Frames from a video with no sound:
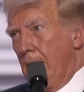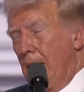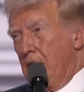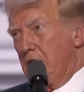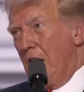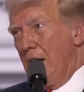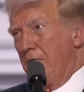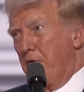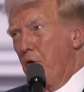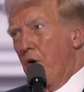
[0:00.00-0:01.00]
It's
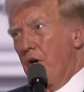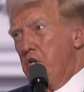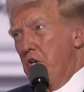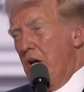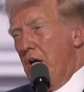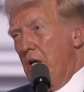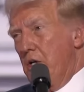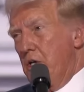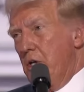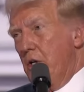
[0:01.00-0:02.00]
time for a
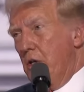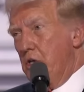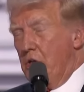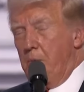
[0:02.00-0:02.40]
change. This